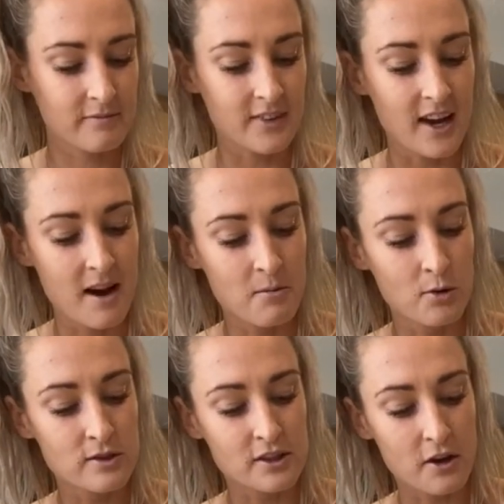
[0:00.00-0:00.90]
I'm
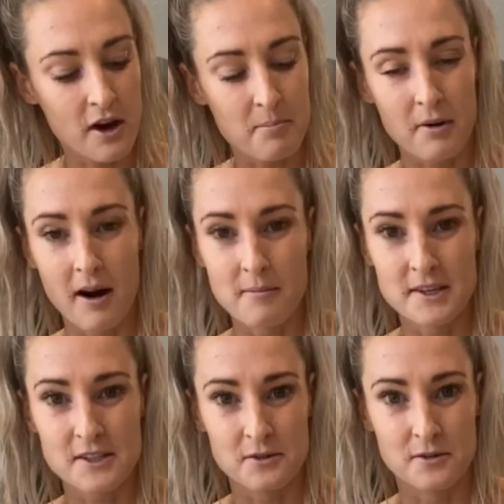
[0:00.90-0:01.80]
also a primary
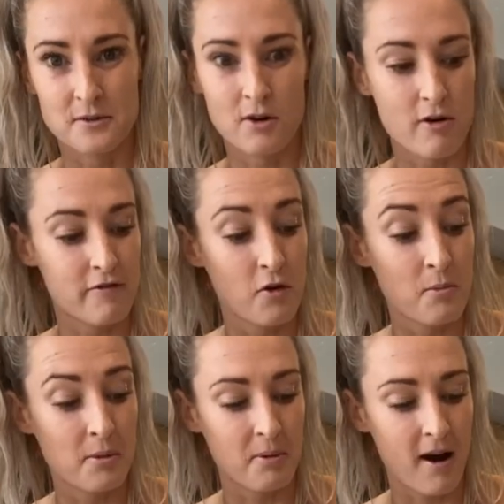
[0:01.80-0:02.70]
school or
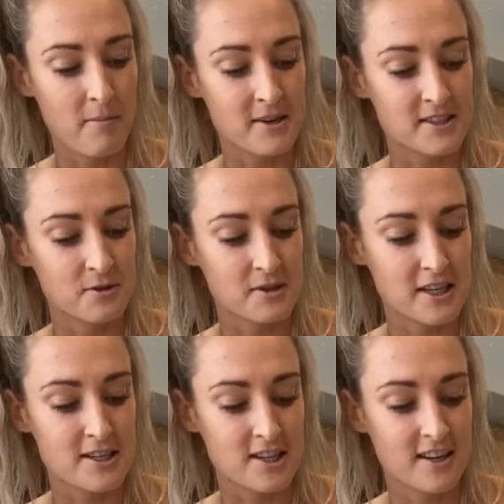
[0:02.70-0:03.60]
former primary school
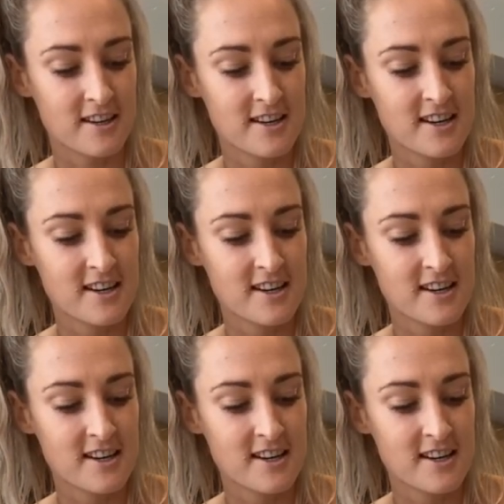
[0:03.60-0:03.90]
teacher.